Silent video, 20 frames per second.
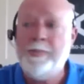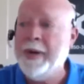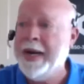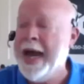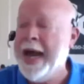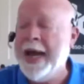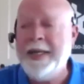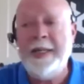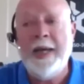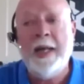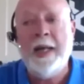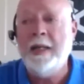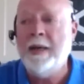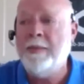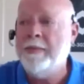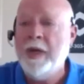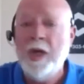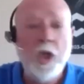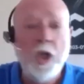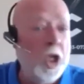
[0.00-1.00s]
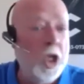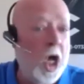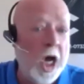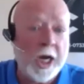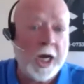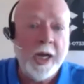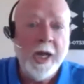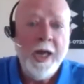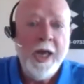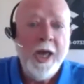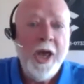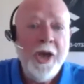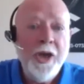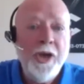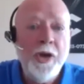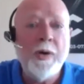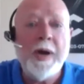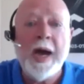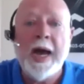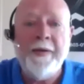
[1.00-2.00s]
But I tell them, look,
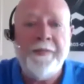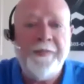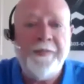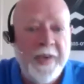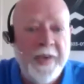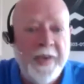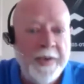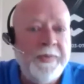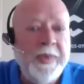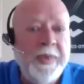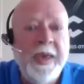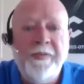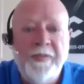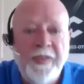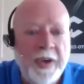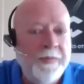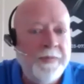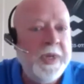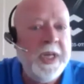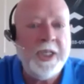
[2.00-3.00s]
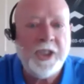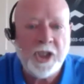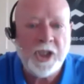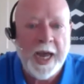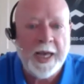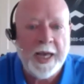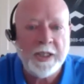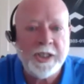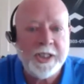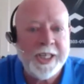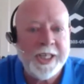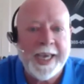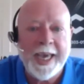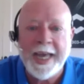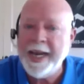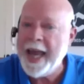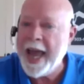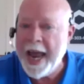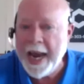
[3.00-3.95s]
you got a 50-50 chance to get